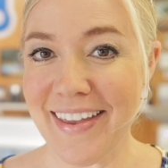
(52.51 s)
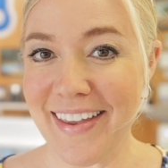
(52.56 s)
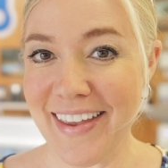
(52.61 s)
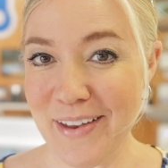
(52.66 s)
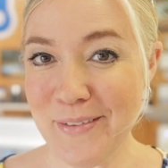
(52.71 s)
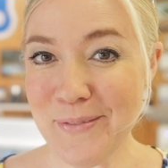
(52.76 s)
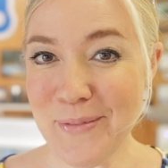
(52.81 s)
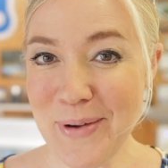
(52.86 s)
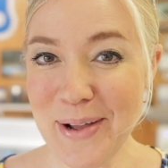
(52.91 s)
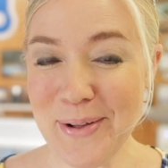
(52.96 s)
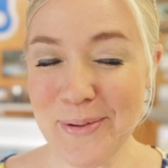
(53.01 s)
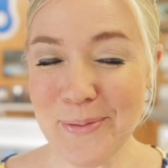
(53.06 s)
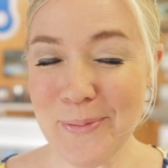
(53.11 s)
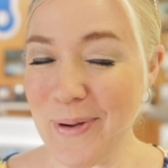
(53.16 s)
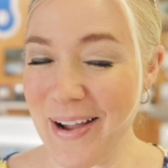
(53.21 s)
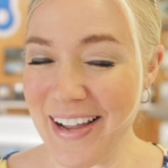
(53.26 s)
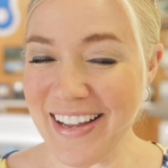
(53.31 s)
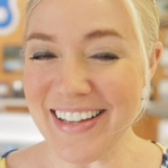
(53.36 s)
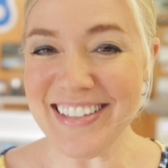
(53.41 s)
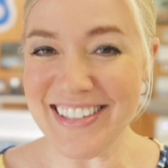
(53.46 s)
And while
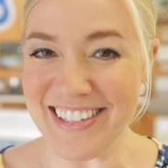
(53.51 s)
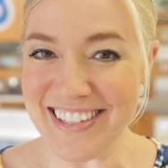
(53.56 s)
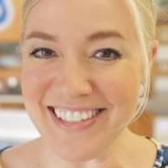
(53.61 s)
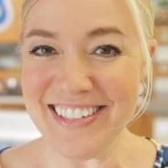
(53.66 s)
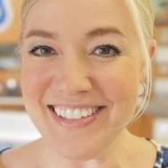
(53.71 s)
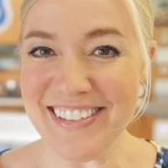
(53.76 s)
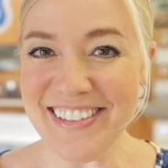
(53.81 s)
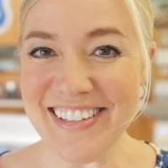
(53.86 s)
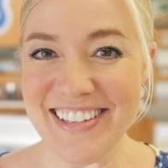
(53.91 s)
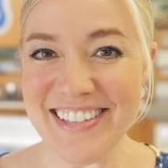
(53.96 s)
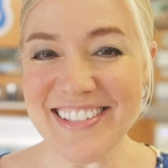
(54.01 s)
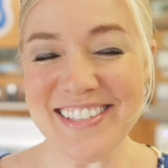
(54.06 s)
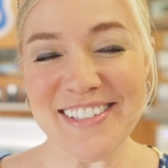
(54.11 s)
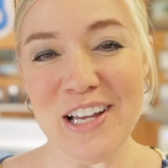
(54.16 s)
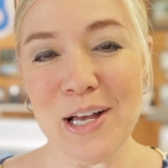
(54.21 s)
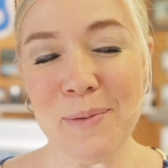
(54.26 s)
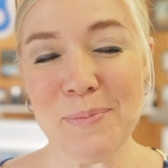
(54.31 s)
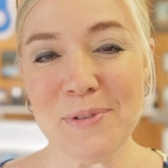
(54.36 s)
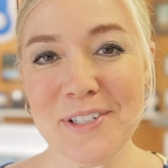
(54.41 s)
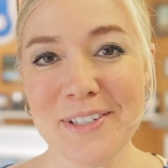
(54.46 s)
white still is an
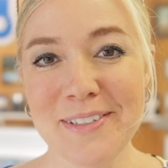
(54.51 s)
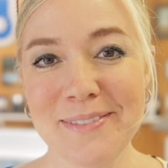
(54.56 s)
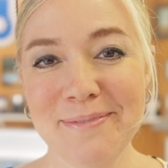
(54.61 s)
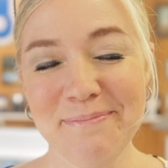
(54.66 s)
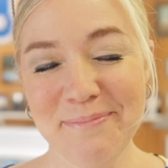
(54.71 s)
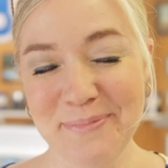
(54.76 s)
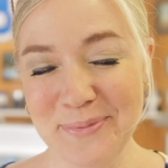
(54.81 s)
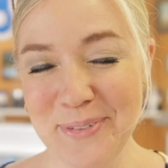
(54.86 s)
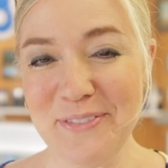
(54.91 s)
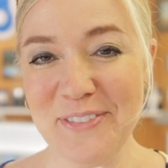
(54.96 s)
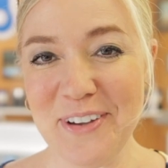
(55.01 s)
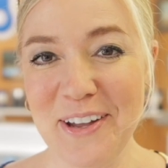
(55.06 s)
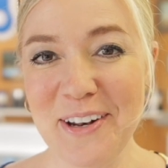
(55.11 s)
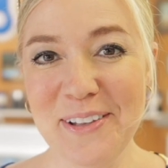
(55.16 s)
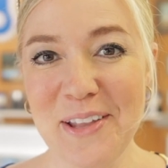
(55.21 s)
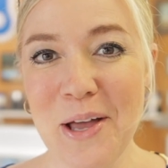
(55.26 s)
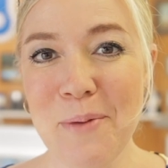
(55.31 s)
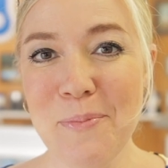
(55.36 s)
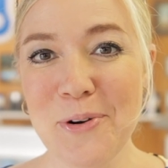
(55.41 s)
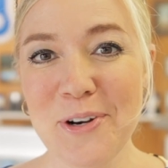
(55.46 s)
option, we've got a
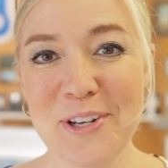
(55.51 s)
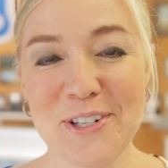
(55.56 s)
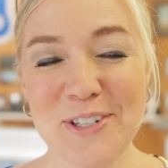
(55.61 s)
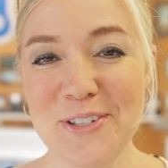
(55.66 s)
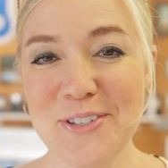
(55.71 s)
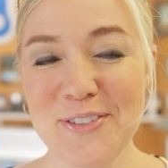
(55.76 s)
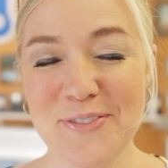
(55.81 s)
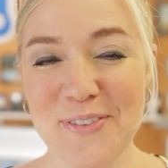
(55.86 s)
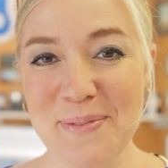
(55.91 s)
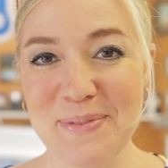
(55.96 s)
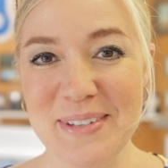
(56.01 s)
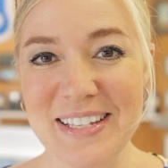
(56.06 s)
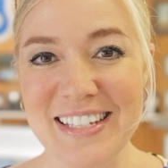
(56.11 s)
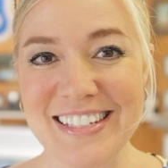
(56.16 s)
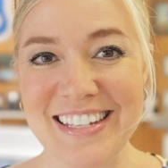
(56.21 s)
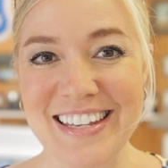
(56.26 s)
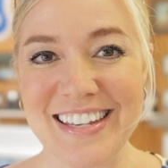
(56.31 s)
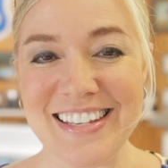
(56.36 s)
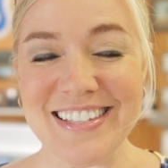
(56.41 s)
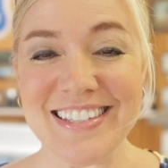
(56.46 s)
lot more to choose from these
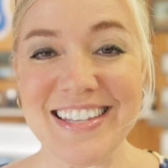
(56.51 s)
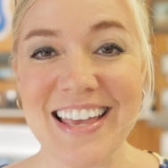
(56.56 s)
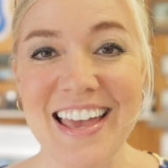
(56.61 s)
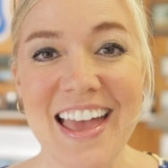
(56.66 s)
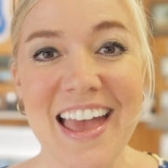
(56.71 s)
days.